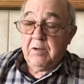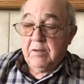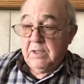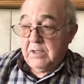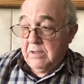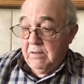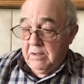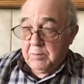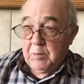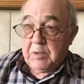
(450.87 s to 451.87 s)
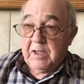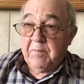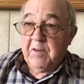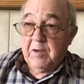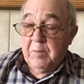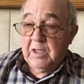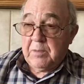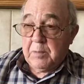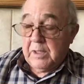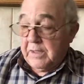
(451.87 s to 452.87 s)
least not supposed to have very
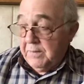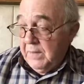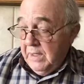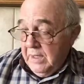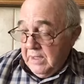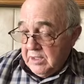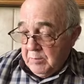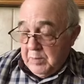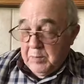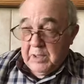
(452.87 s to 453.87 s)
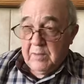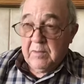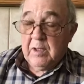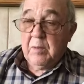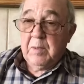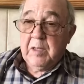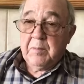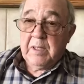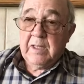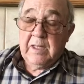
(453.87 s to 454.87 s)
much blood. Some people have a little bit,
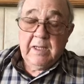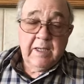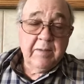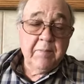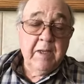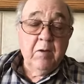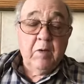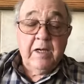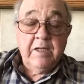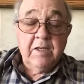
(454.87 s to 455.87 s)
but anyways,